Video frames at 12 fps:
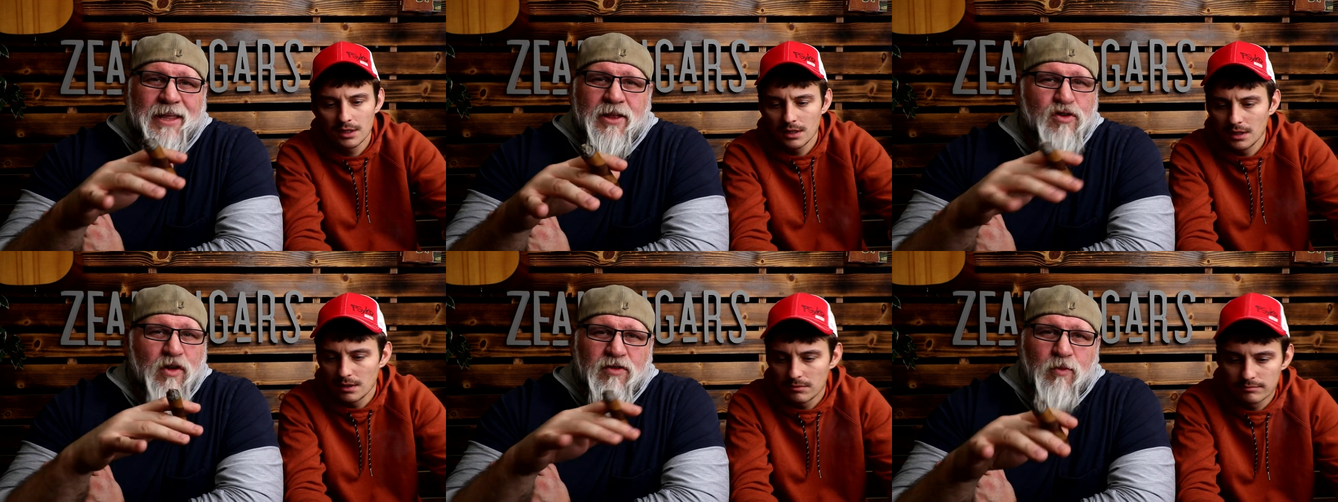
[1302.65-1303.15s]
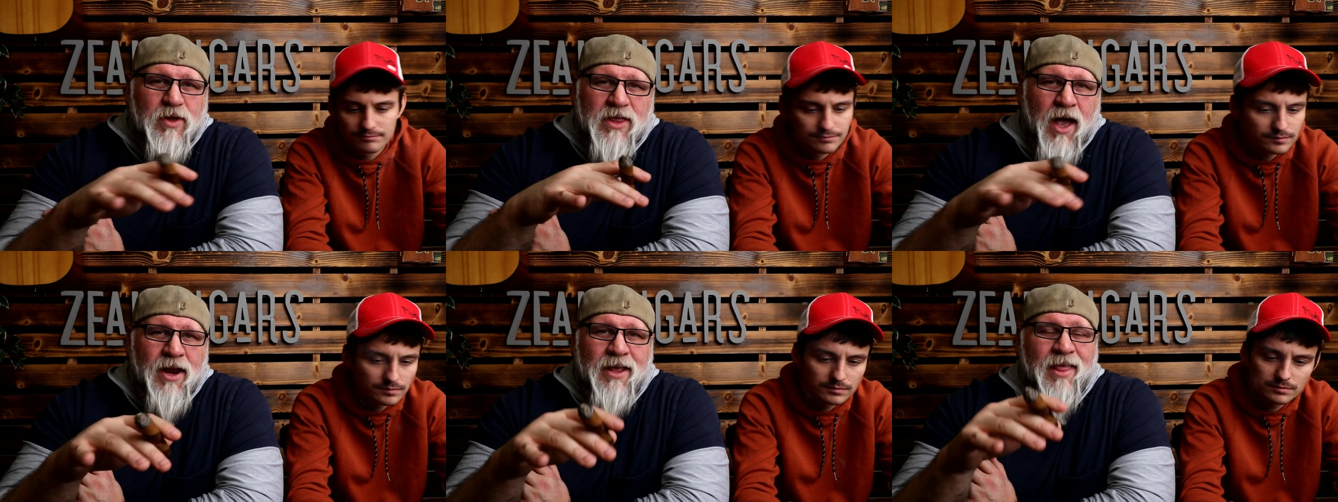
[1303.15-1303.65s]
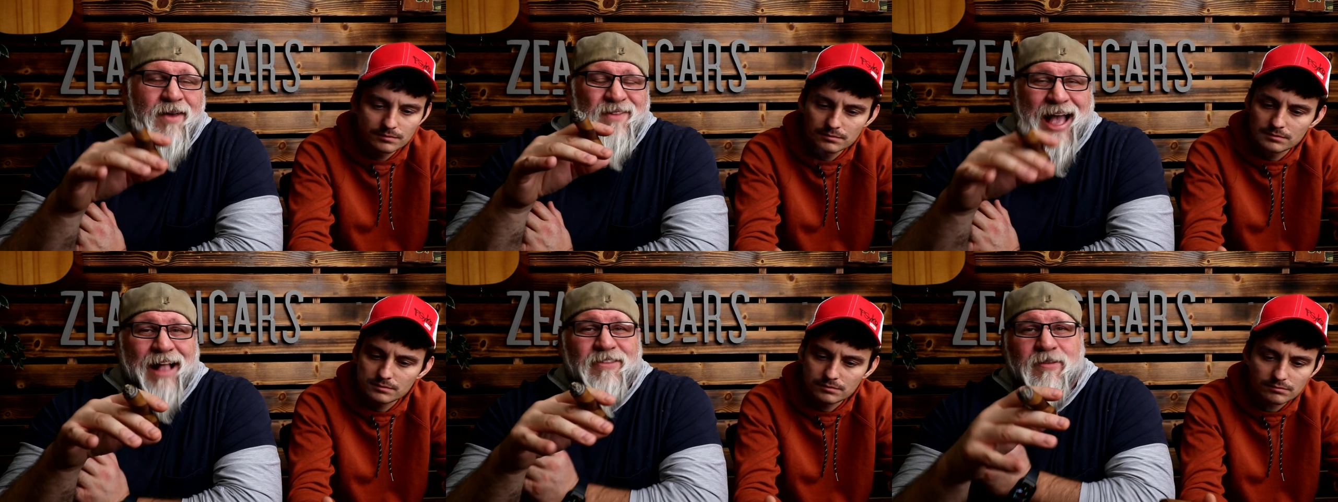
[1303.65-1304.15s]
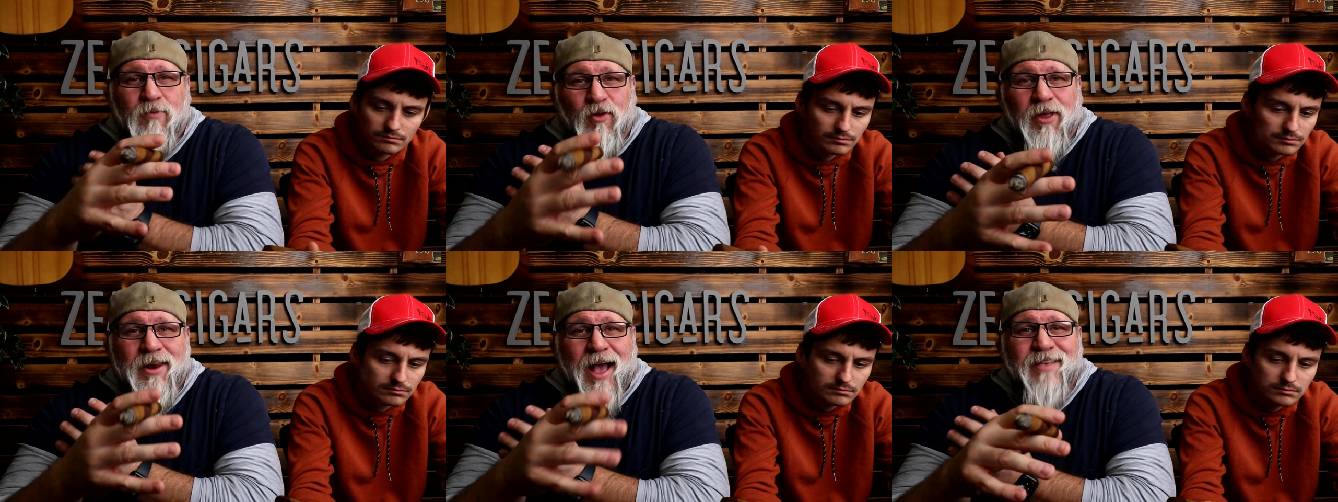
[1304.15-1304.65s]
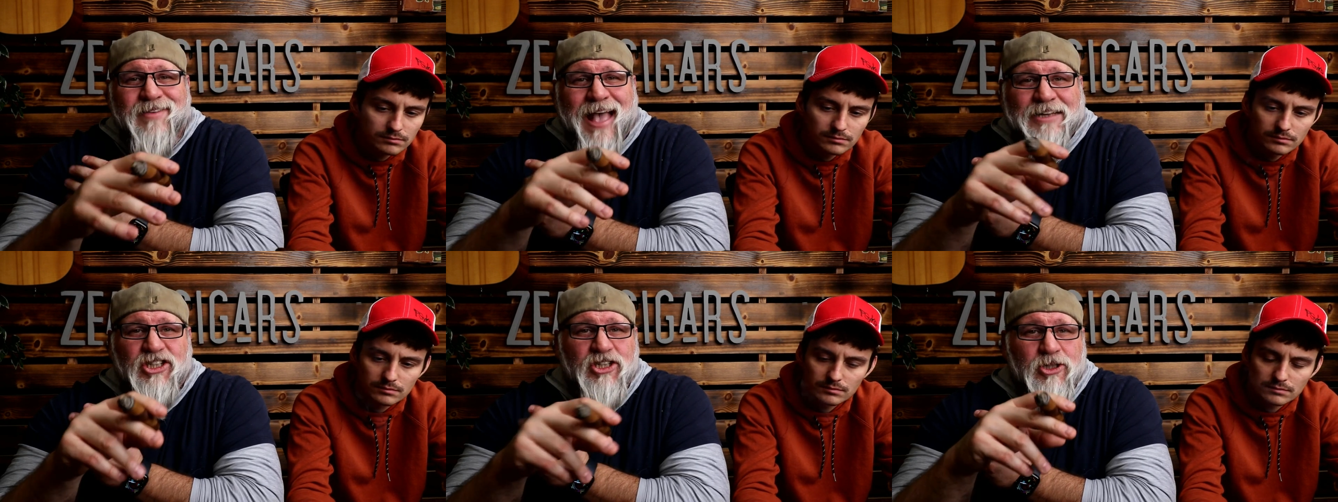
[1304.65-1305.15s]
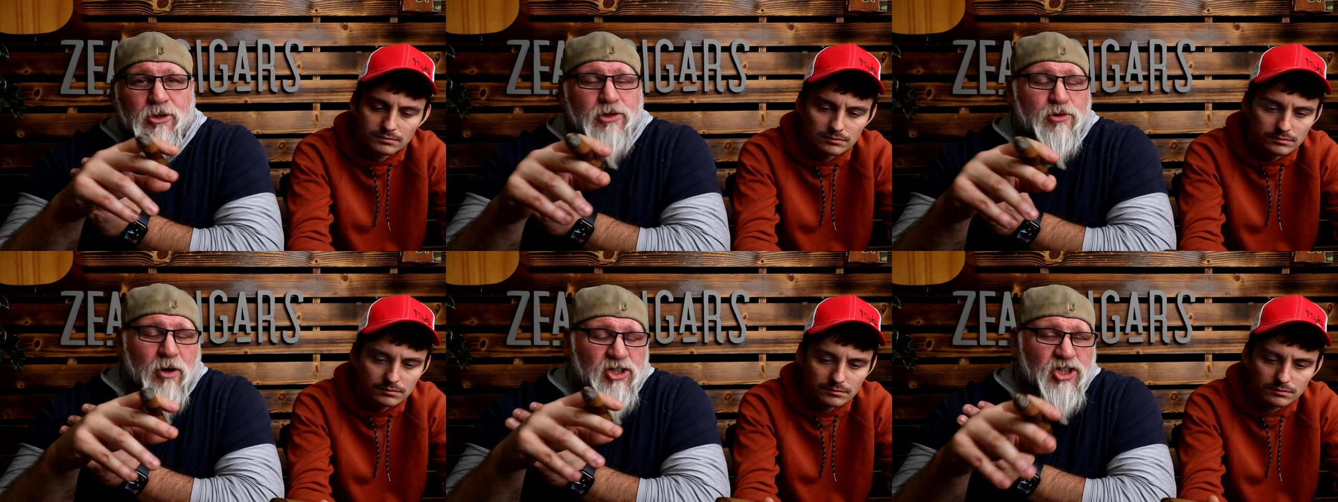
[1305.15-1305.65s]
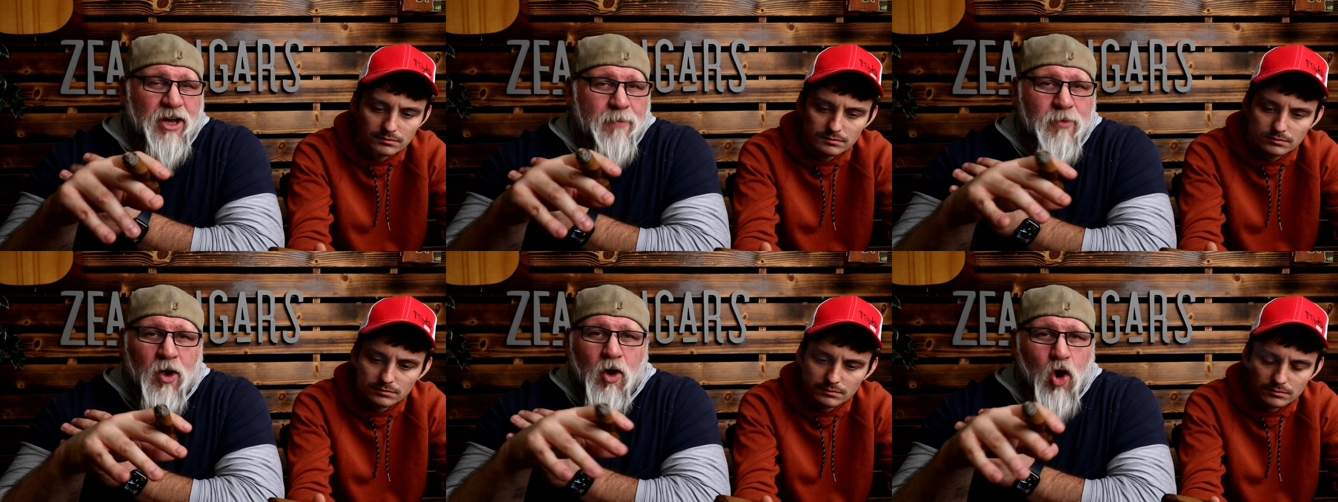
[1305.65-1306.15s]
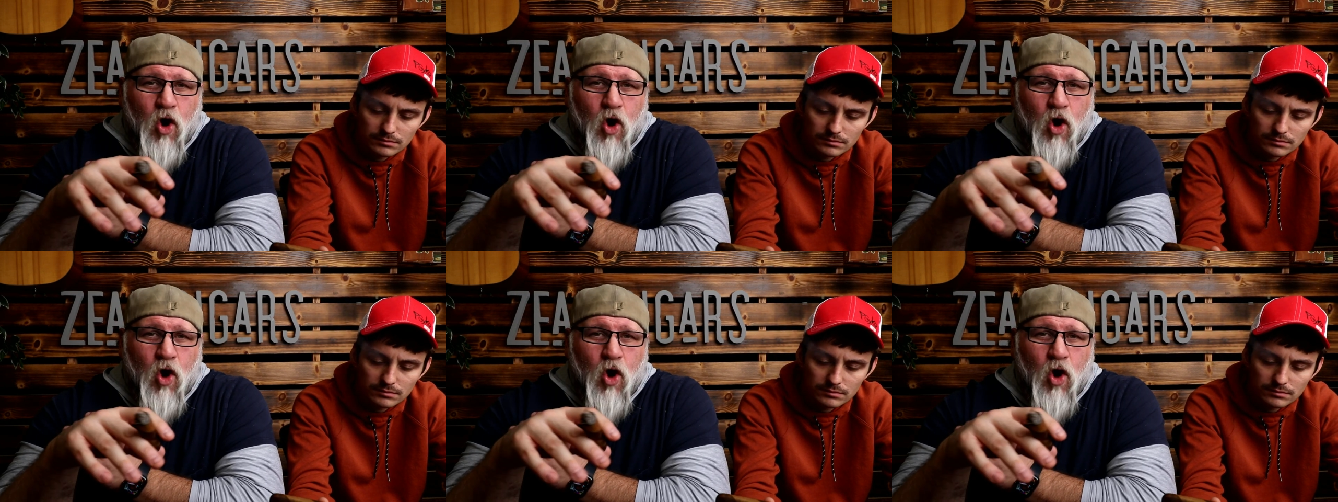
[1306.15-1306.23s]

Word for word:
Speaker 1: Then they're drizzled with honey, and they've got some really nice cashews crushed up